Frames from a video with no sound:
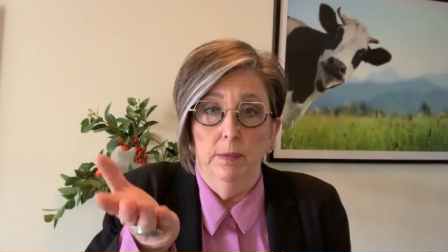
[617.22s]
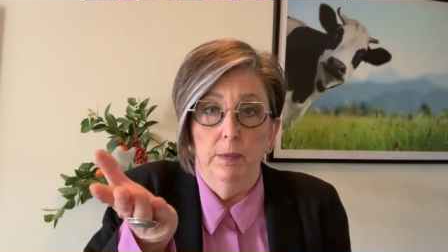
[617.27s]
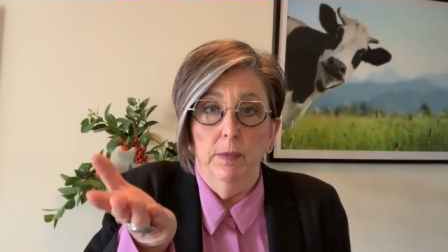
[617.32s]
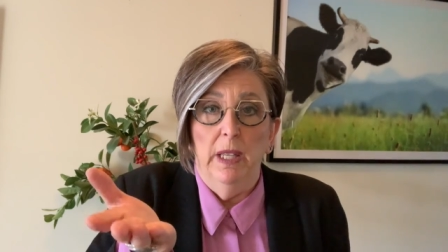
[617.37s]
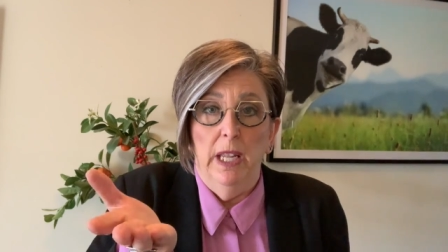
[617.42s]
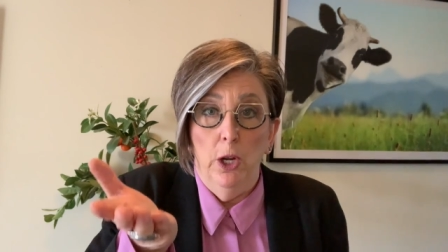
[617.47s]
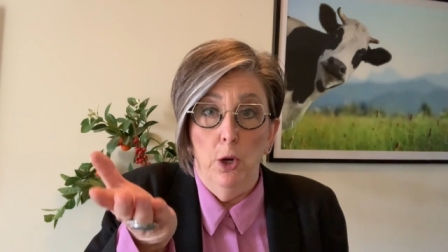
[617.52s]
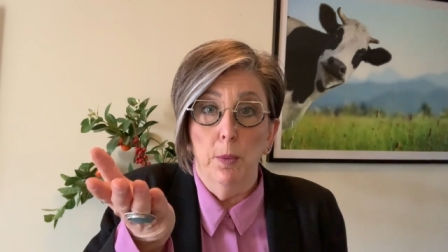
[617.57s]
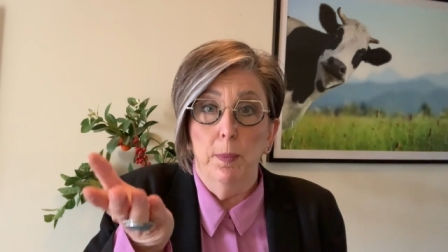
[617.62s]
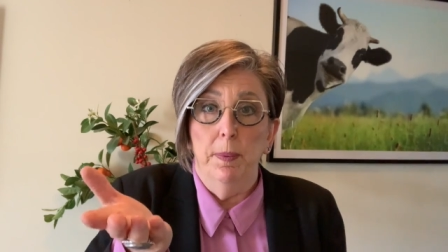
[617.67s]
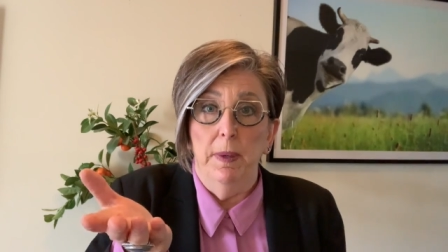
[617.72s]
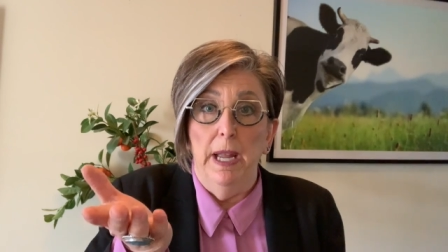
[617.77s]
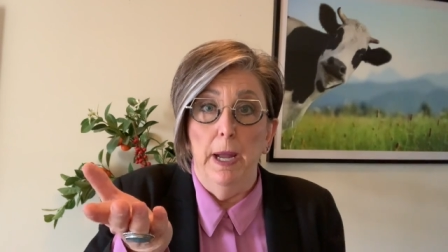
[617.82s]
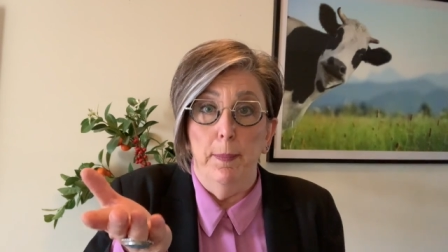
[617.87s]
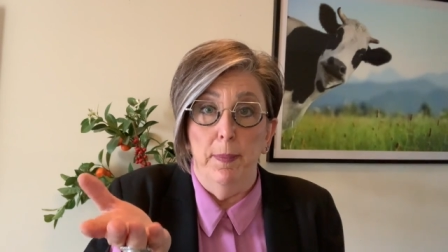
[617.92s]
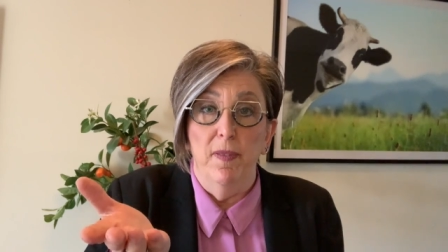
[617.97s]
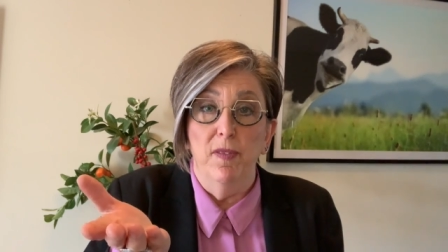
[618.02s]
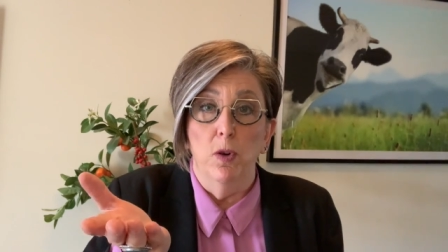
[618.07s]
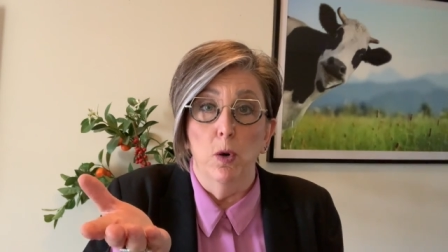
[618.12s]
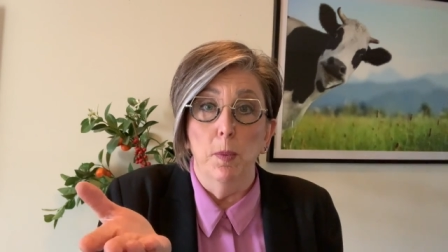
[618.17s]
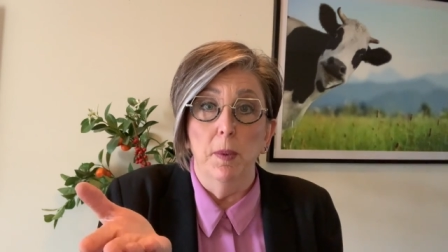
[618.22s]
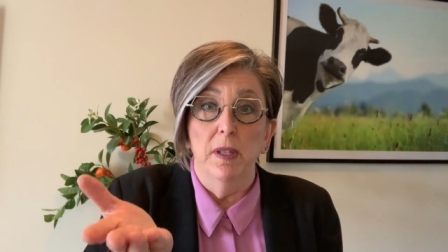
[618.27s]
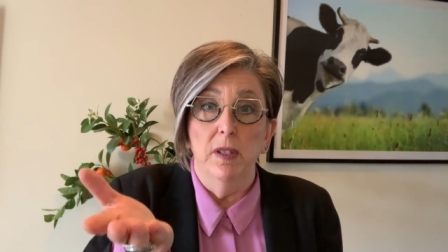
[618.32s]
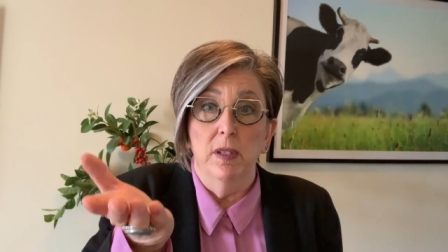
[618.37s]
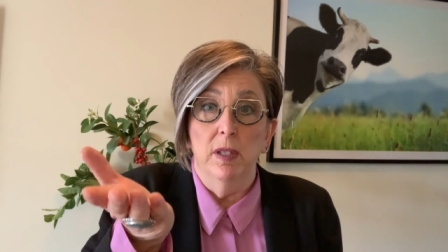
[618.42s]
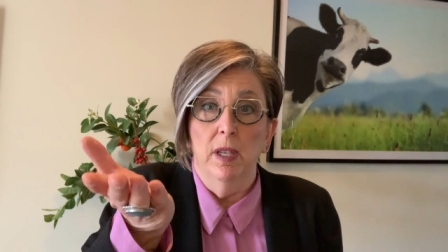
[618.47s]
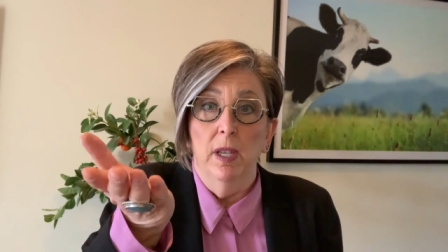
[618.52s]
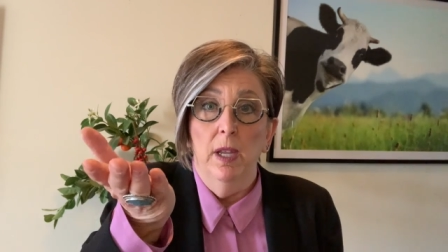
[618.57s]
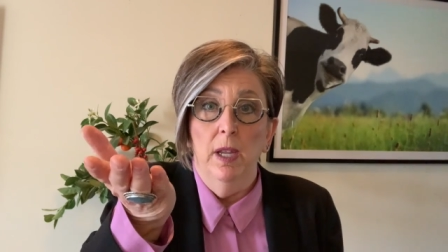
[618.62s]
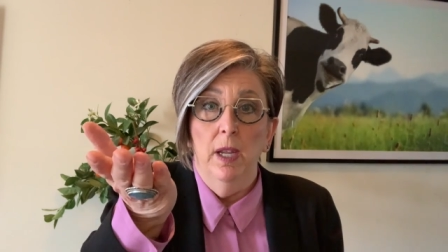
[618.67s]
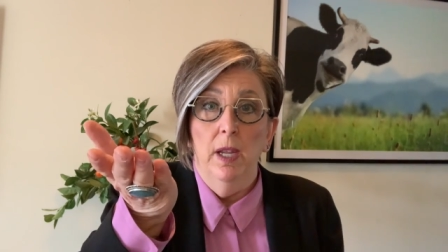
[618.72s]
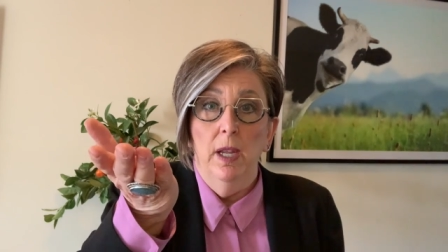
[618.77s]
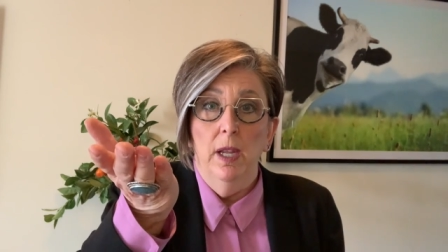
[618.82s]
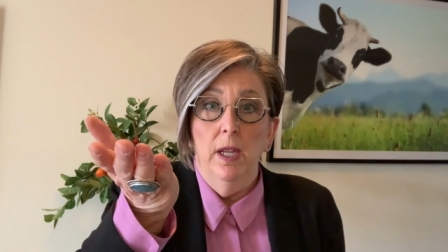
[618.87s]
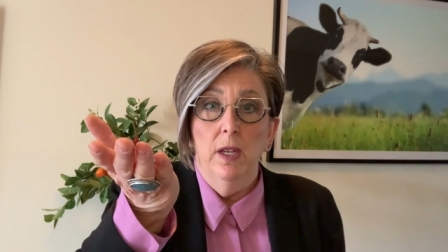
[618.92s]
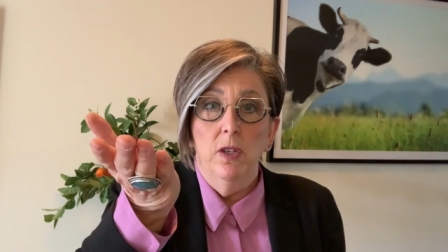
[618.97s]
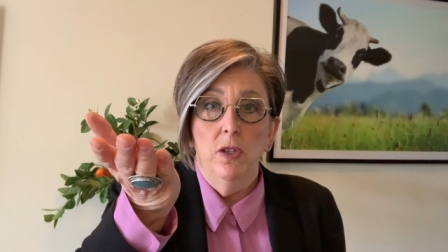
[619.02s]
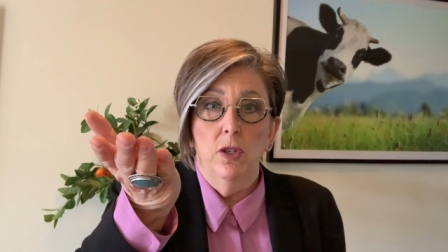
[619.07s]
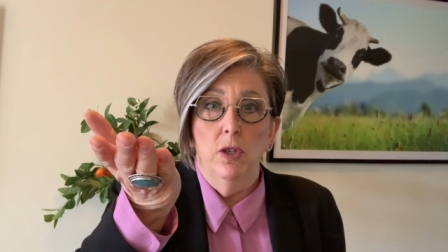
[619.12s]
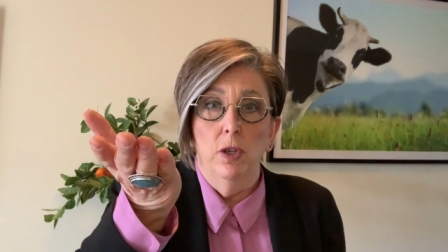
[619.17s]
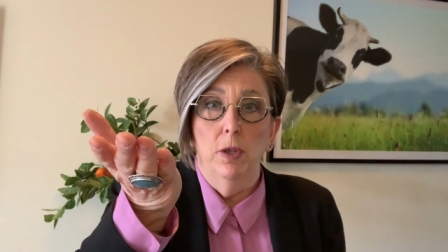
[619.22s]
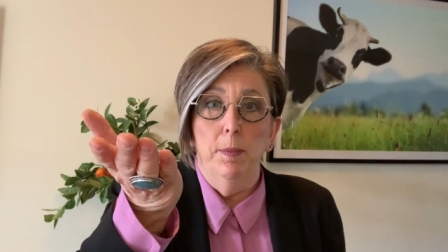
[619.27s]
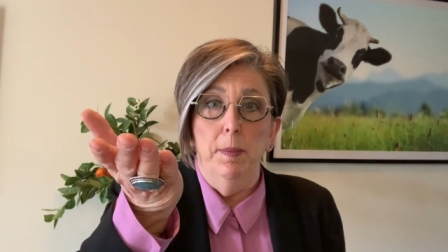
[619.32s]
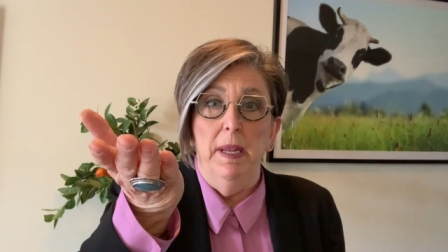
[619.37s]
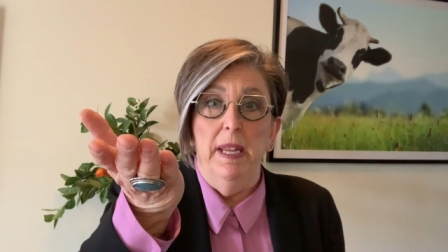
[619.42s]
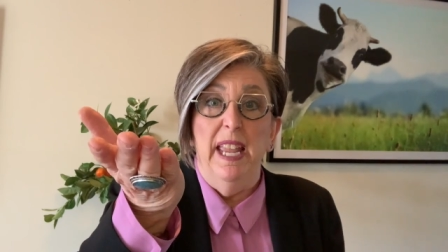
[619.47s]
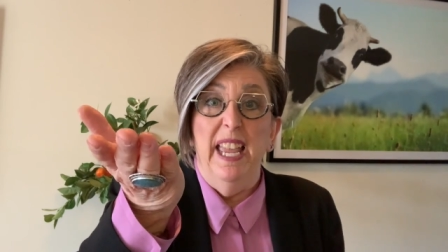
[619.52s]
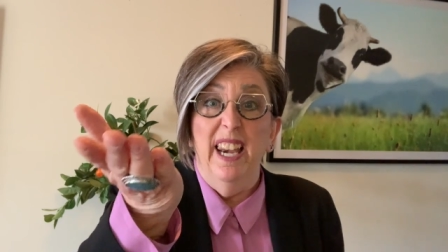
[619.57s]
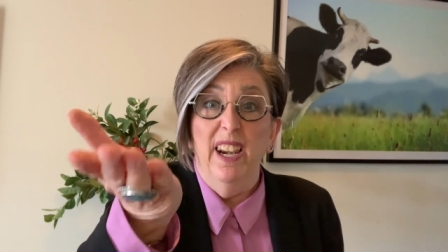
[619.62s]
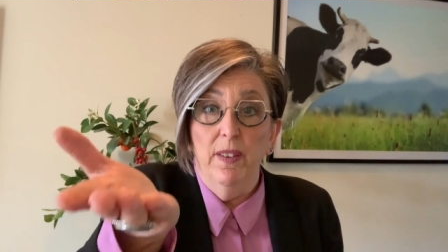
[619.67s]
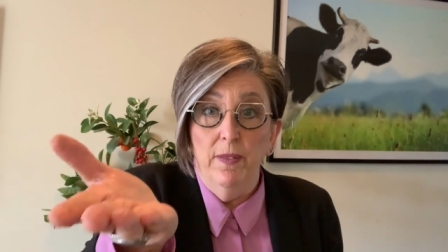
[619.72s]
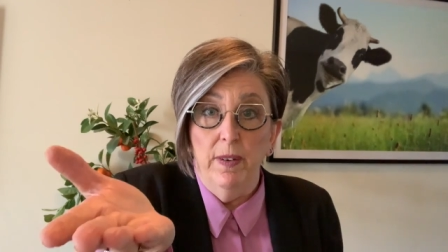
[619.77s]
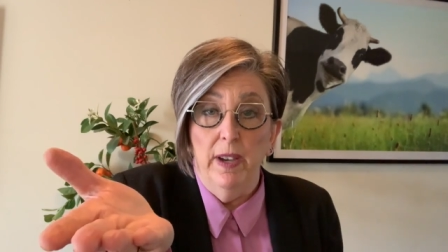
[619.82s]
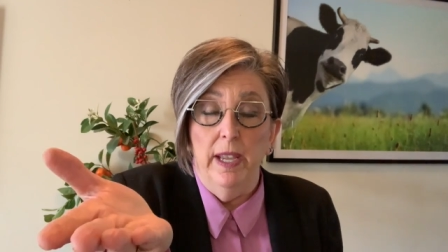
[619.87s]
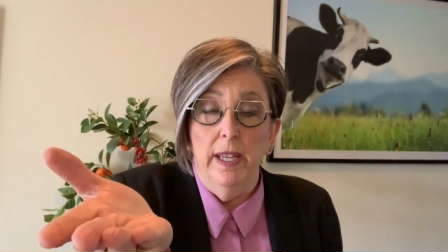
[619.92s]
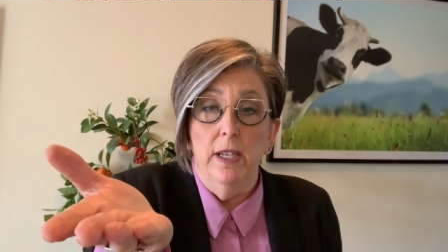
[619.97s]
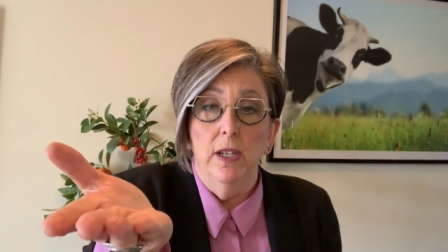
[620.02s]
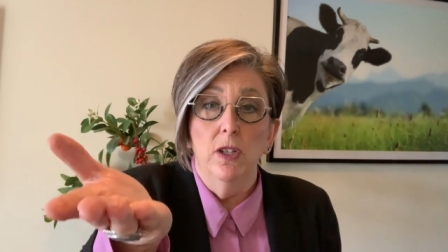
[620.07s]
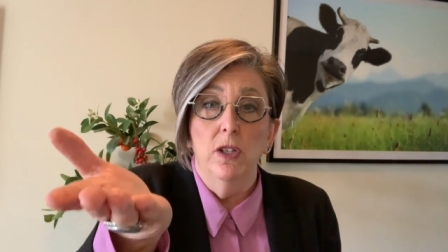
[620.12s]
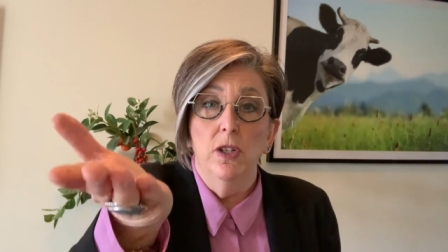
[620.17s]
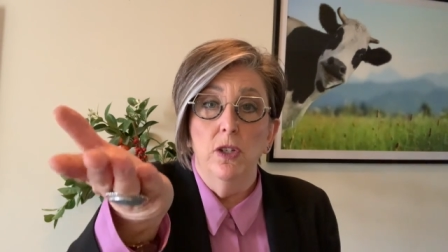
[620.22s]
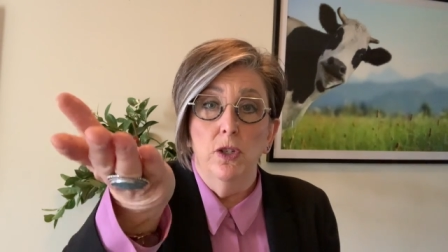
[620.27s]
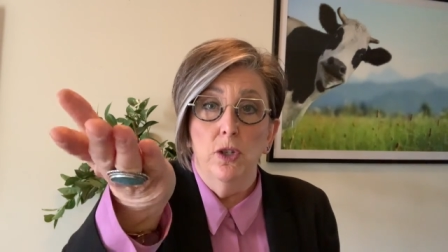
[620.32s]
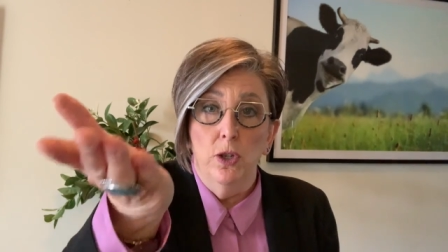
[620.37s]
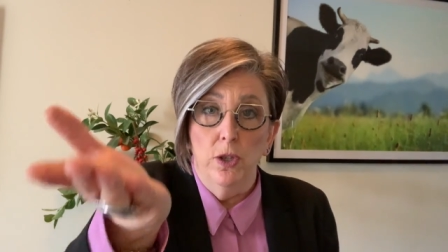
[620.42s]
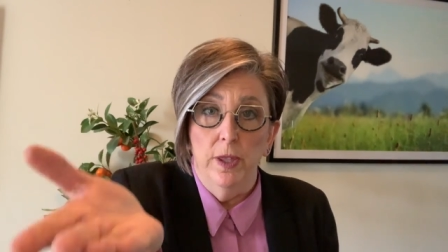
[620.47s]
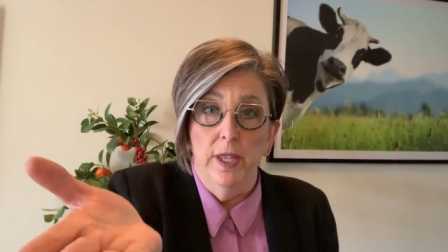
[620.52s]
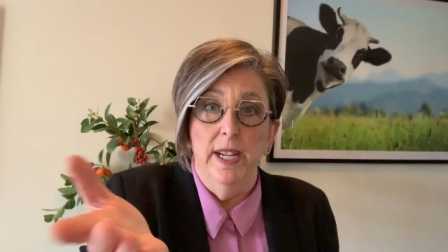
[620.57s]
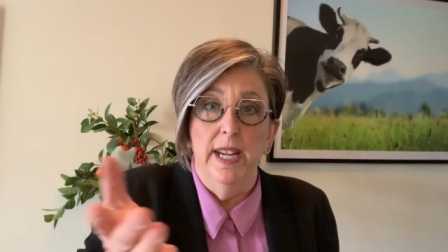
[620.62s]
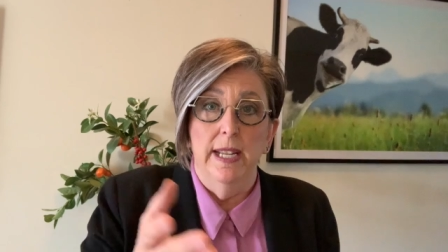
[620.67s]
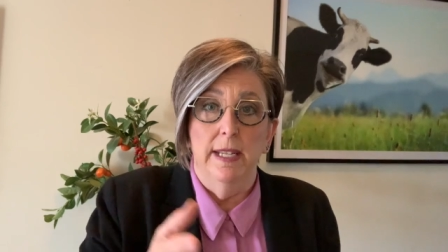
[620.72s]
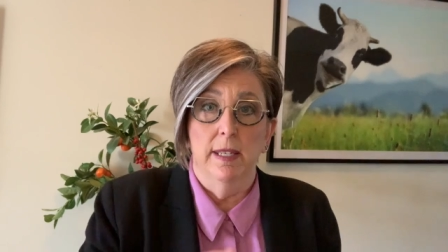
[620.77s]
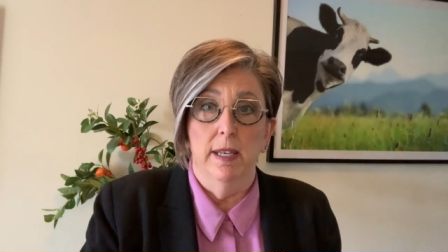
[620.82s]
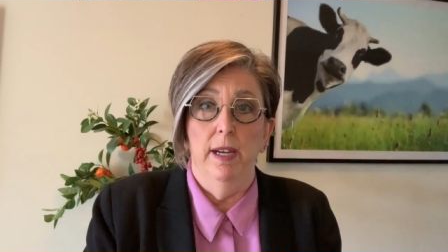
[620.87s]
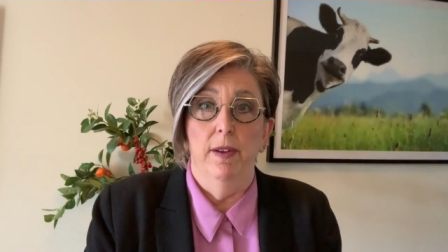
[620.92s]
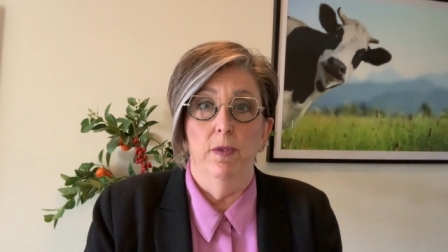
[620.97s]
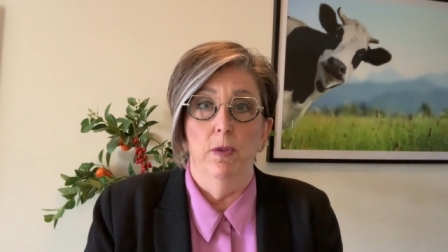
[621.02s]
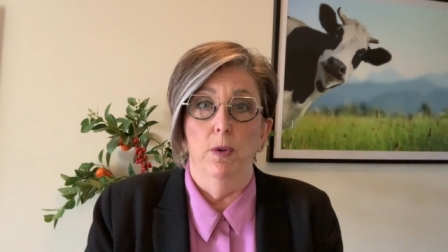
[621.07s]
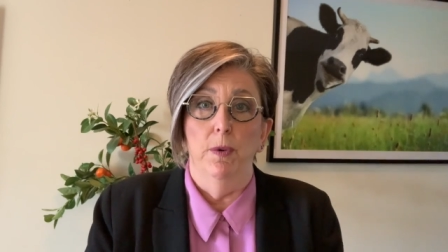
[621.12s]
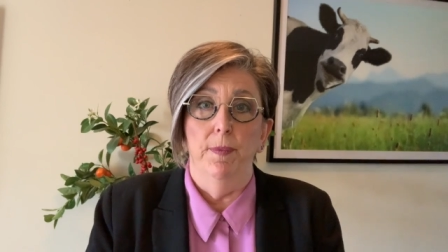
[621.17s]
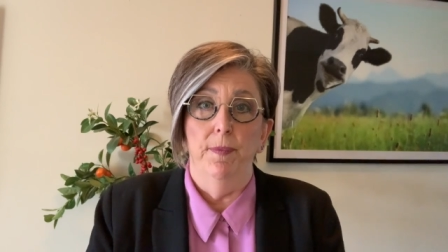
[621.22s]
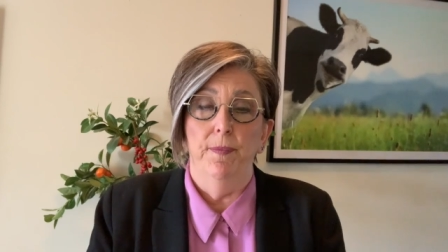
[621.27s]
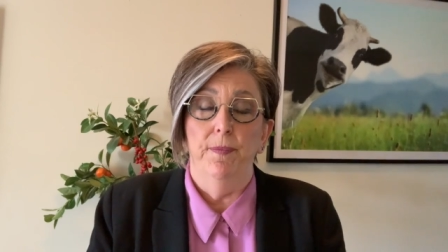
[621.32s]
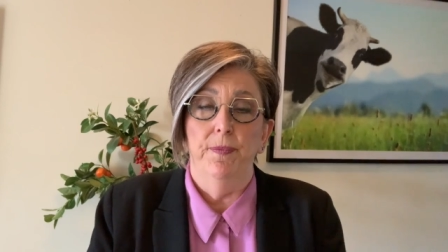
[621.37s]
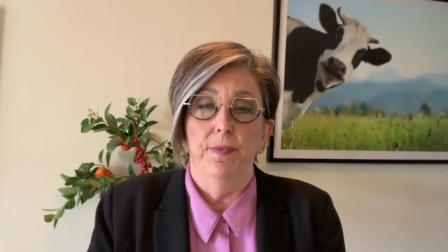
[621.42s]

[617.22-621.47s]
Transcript: help our performance to be elevated to the next level.